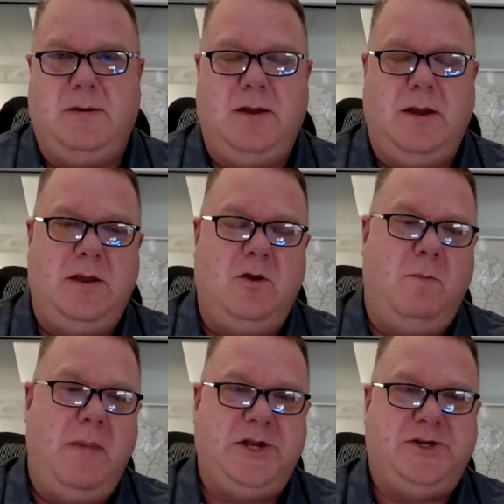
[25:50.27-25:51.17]

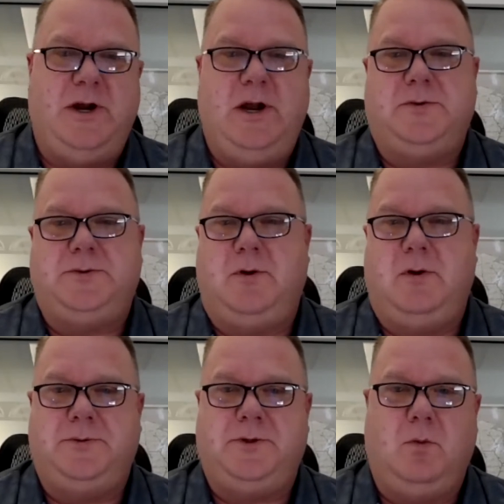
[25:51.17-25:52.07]
major
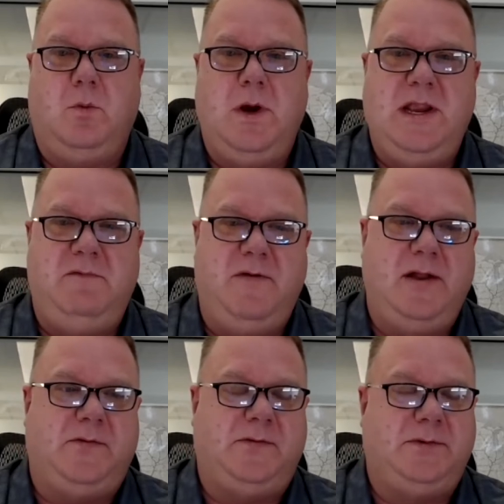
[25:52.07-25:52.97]
hailstorms or wind
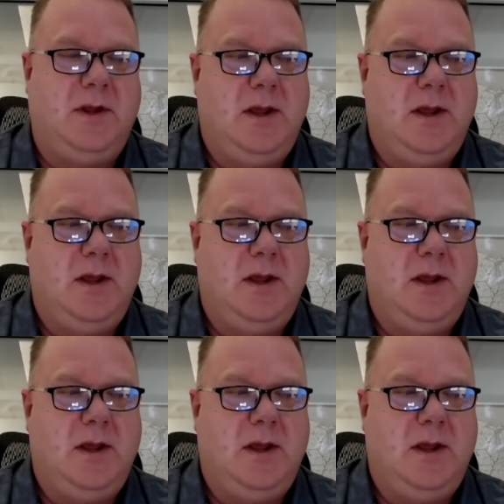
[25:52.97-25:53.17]
events.